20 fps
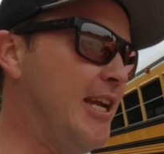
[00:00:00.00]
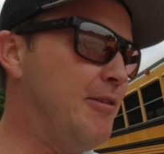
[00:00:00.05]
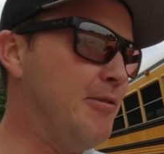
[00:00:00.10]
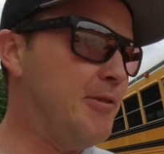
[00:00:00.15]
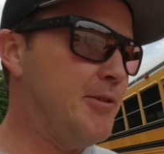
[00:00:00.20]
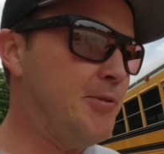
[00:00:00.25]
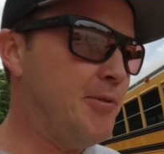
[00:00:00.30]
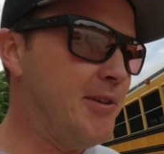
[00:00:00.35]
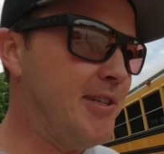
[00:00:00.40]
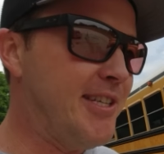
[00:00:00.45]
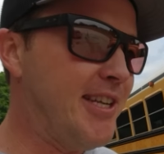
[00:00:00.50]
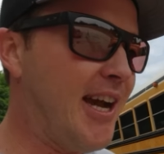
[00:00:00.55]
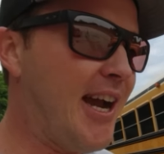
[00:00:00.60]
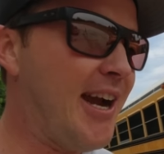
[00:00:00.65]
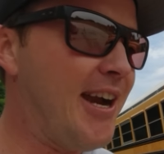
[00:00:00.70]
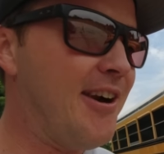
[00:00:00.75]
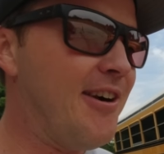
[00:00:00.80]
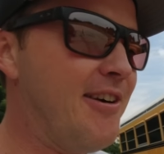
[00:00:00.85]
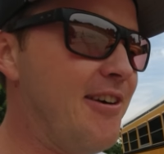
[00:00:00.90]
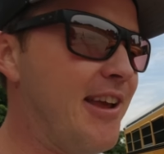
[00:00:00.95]
It was
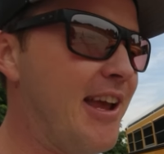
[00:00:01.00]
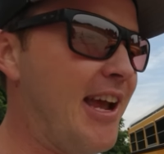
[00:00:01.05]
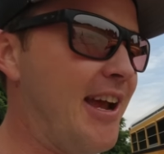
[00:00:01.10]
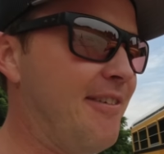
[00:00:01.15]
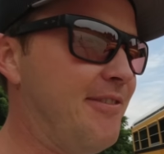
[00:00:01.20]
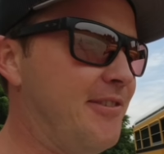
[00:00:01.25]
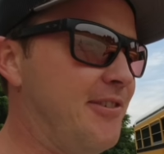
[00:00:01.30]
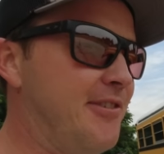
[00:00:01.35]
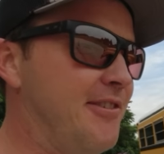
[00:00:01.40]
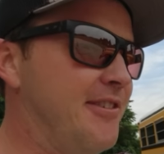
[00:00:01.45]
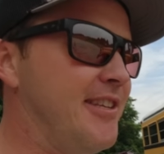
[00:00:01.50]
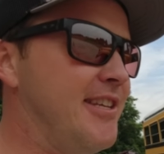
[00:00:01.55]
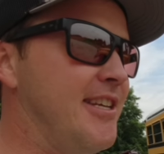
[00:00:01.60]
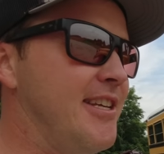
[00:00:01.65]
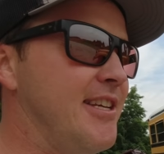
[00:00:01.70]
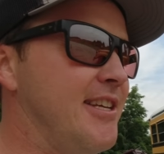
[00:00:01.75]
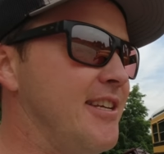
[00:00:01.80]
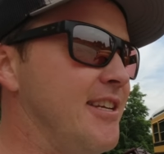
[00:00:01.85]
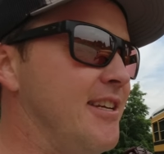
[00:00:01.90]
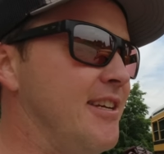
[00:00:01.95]
retired after
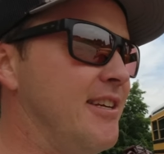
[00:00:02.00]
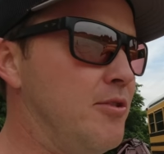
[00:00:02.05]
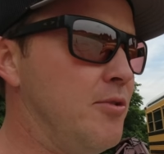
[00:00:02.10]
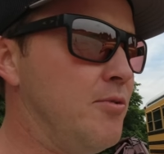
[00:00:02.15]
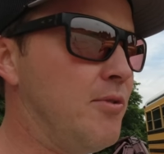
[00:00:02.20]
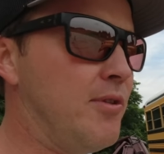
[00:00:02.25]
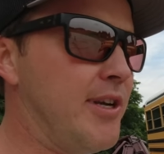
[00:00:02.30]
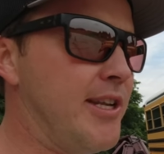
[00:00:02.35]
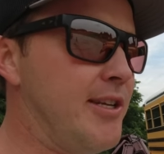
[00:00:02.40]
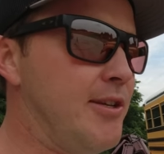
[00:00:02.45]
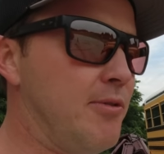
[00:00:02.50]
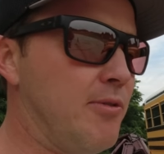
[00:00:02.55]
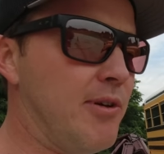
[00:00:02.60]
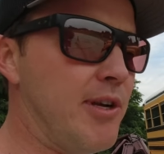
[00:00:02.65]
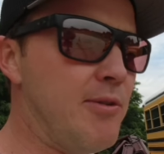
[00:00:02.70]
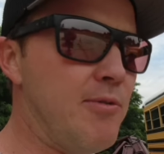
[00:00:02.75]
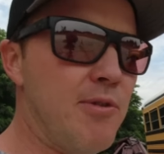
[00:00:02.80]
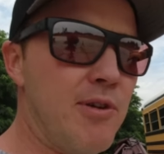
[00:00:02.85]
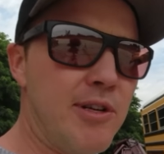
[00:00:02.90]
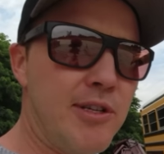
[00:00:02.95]
the
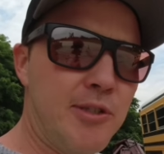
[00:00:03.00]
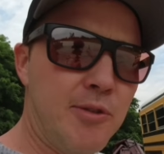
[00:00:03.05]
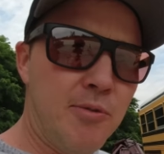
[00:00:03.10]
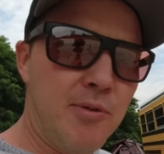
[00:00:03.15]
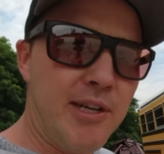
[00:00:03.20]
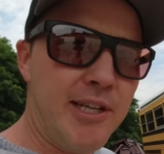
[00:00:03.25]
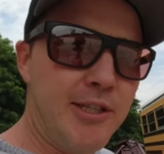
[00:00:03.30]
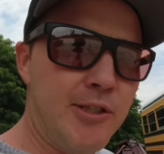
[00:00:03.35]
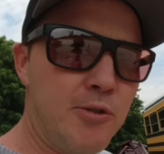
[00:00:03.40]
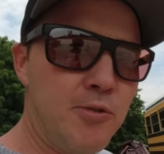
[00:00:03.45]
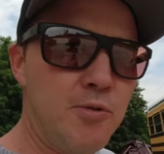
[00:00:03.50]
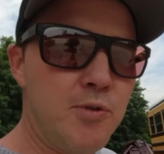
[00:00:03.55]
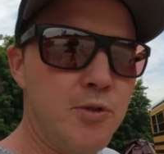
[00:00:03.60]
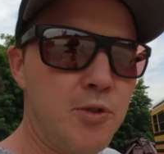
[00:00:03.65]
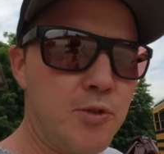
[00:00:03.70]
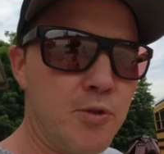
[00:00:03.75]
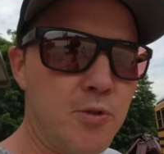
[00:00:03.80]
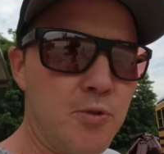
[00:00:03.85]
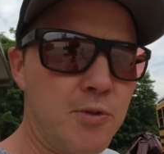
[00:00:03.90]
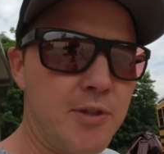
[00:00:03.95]
2021-22
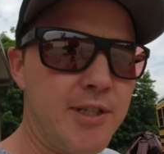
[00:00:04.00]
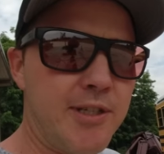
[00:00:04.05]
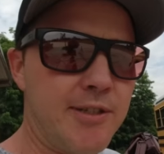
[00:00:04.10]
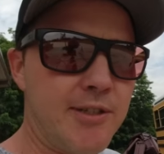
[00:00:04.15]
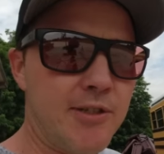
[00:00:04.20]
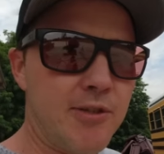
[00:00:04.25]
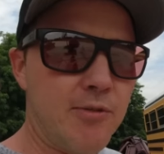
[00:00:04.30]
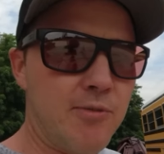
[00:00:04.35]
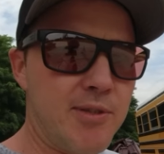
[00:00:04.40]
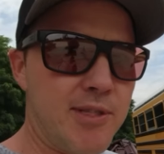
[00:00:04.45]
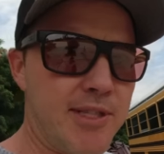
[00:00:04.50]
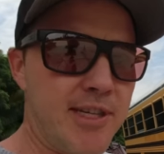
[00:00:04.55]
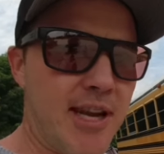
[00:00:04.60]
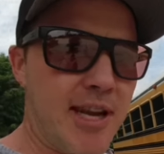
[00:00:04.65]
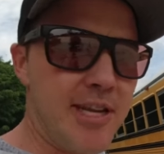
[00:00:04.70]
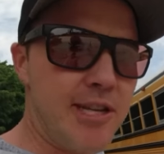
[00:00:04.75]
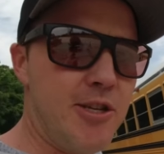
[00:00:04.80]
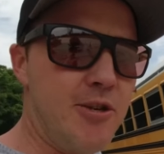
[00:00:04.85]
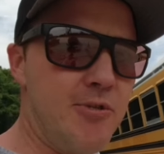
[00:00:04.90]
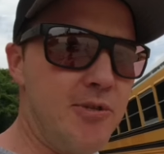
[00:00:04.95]
school year, so it was
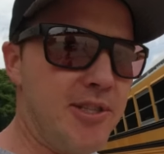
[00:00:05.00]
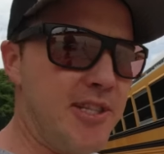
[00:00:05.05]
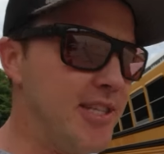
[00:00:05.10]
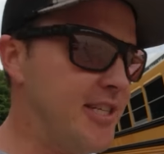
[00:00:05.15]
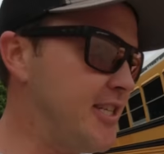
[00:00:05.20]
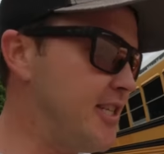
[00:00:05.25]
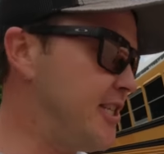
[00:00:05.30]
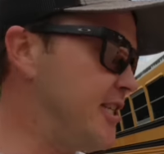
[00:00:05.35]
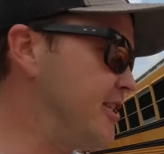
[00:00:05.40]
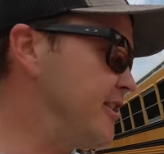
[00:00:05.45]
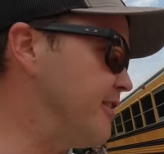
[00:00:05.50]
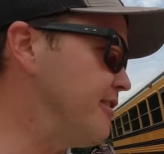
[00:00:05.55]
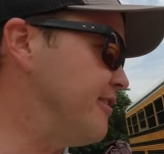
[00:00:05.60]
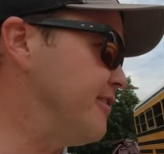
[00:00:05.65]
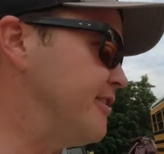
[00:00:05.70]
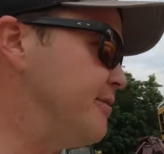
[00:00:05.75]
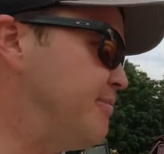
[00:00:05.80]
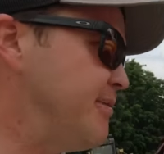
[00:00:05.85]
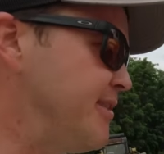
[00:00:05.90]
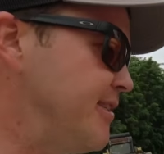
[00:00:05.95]
not used this
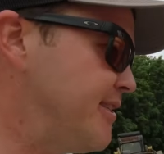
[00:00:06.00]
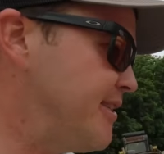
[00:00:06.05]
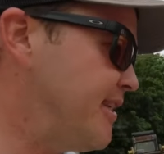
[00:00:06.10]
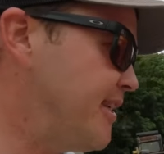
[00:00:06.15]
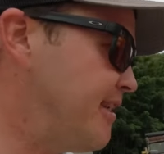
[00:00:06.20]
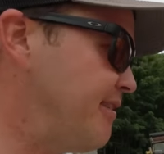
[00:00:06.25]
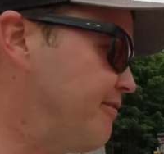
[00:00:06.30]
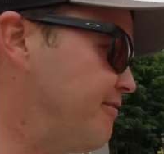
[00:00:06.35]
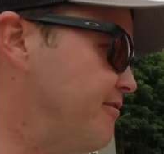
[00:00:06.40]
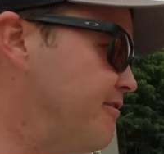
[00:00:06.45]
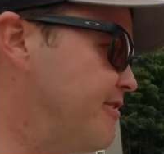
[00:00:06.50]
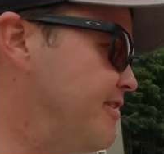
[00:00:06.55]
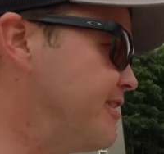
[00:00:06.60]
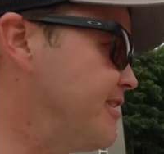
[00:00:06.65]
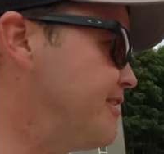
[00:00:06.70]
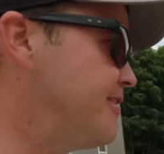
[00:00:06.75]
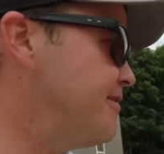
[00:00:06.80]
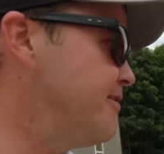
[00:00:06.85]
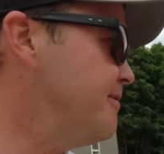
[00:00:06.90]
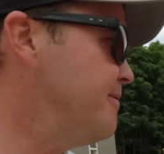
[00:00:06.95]
year. It's been sitting for a
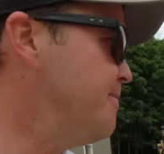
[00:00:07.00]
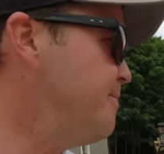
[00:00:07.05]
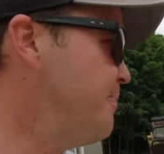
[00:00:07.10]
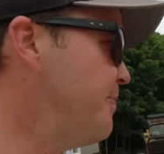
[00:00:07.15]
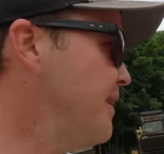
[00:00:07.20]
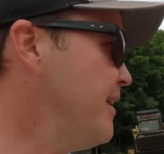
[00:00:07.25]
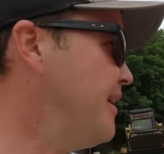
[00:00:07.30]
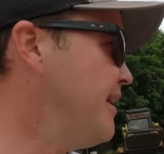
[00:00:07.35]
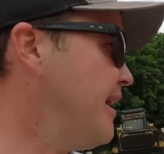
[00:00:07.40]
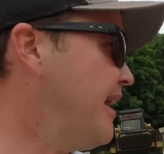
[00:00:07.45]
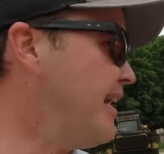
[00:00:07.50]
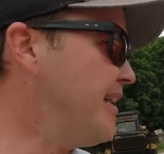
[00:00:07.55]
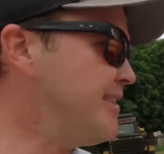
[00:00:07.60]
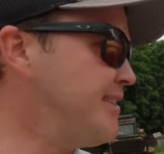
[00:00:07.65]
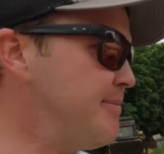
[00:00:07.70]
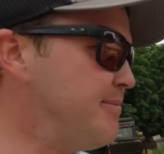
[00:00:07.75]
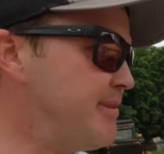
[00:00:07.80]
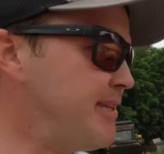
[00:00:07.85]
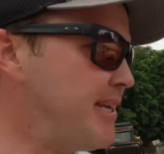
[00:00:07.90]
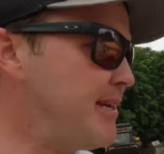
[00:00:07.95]
year.
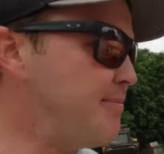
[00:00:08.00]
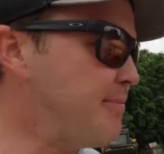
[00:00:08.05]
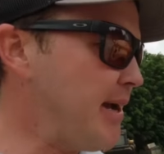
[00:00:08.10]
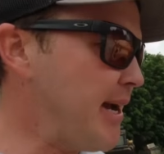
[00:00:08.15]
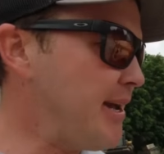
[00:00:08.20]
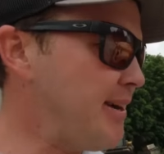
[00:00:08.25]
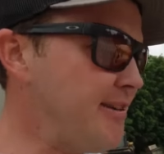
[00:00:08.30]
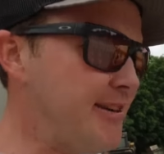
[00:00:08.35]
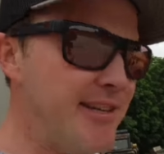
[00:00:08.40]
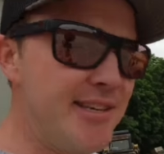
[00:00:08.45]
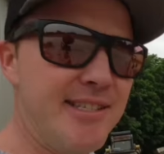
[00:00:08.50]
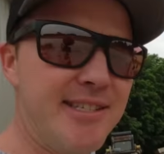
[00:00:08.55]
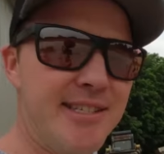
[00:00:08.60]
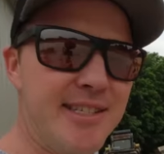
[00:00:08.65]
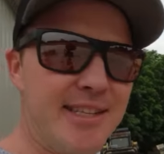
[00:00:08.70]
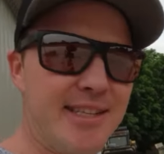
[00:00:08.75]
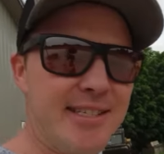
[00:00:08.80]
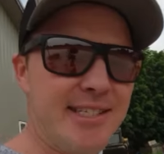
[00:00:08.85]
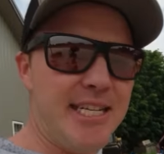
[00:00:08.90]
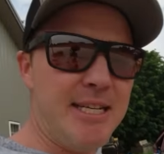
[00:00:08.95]
Had some dead
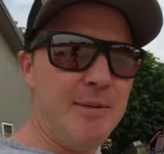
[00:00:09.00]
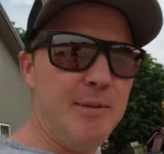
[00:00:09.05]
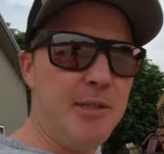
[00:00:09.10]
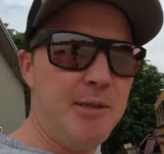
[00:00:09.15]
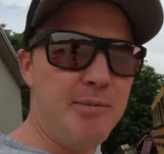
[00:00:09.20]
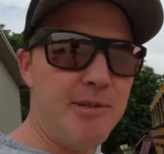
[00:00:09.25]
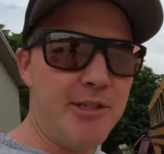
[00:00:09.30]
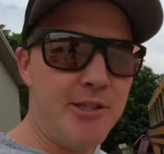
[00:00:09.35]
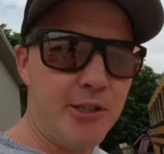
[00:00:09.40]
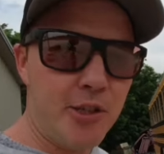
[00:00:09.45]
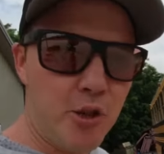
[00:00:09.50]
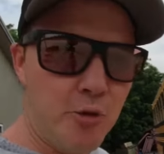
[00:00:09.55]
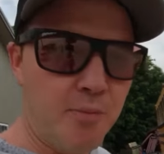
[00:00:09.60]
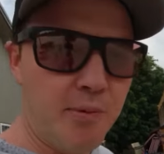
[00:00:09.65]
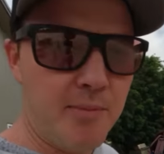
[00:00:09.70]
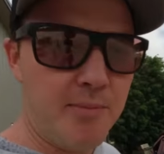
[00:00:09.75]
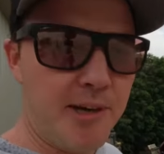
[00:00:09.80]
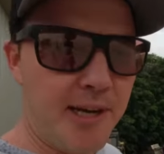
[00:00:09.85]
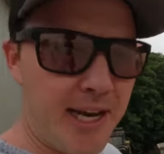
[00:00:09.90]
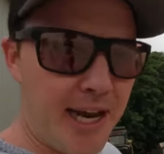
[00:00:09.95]
batteries. It seems to be
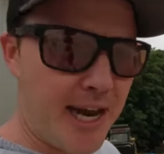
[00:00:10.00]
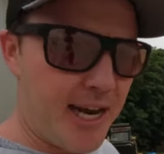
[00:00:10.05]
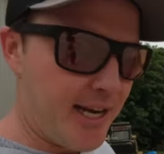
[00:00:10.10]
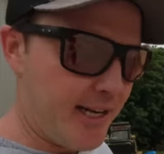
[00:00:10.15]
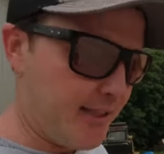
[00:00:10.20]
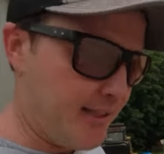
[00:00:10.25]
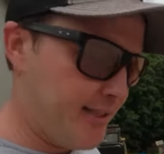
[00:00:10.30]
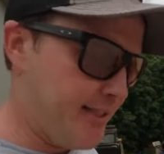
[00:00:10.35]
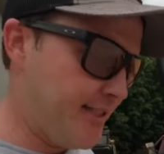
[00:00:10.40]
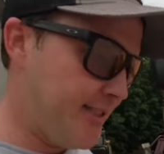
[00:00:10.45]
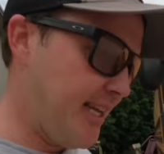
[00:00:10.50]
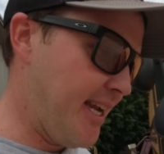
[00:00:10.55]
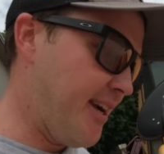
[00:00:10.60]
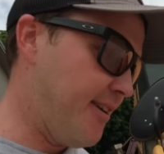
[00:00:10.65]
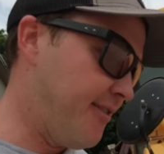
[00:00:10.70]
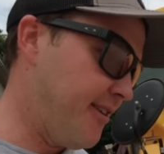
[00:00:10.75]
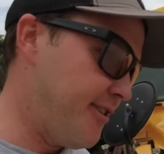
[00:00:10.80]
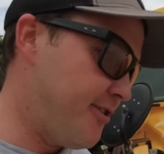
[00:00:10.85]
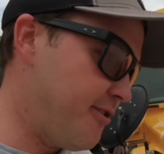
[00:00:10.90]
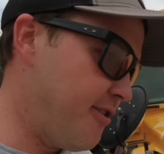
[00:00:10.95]
super mechanically
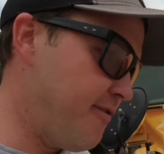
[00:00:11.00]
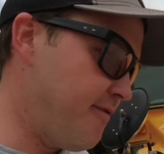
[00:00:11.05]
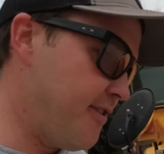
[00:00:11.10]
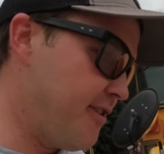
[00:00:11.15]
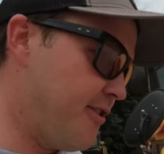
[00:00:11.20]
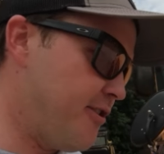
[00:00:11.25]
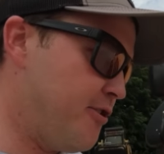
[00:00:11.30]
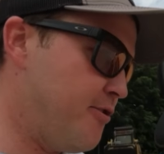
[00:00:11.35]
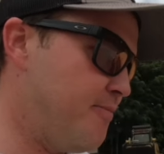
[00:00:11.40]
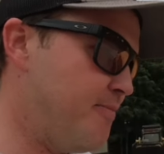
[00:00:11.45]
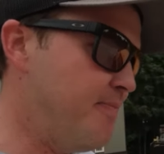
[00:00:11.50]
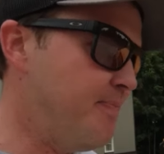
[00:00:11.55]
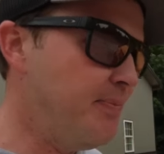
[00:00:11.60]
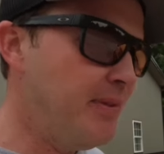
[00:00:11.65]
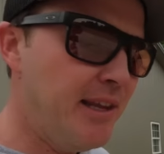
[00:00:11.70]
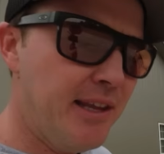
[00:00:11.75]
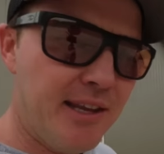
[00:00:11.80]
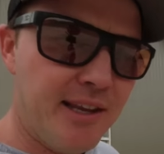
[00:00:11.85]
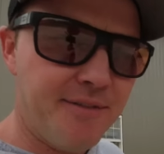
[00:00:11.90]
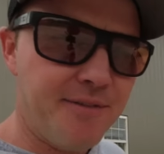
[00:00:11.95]
sound. I drove it home,
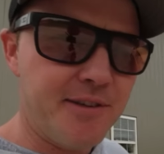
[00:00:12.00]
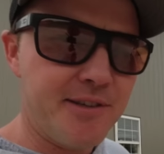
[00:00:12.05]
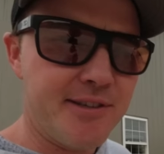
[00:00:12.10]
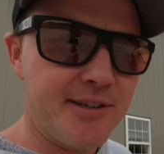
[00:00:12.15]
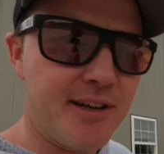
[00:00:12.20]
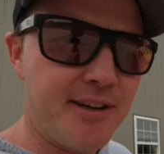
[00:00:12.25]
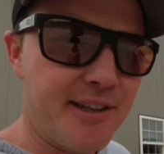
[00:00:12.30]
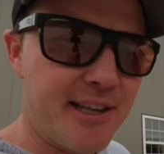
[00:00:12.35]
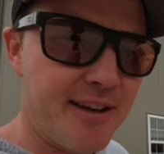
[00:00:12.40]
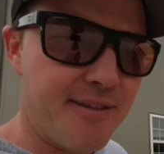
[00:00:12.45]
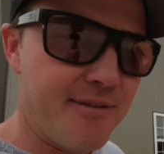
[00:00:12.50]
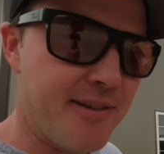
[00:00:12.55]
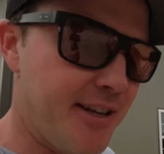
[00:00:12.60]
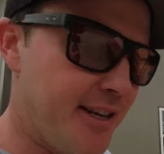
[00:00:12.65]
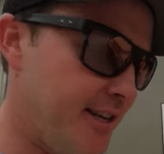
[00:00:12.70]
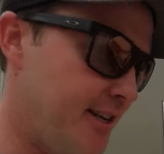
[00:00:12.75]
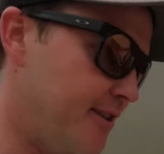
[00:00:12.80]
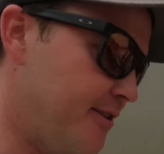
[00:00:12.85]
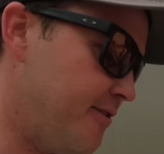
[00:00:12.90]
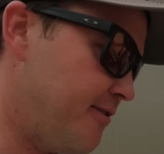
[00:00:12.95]
if you saw that
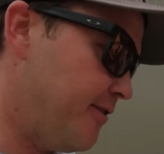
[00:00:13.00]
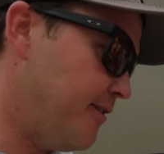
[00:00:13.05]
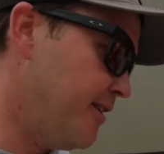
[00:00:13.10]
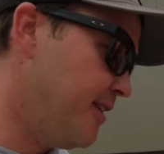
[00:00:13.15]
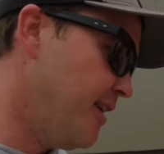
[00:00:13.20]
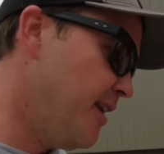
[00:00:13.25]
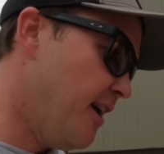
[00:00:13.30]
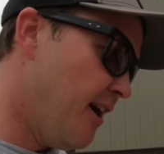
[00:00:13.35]
video.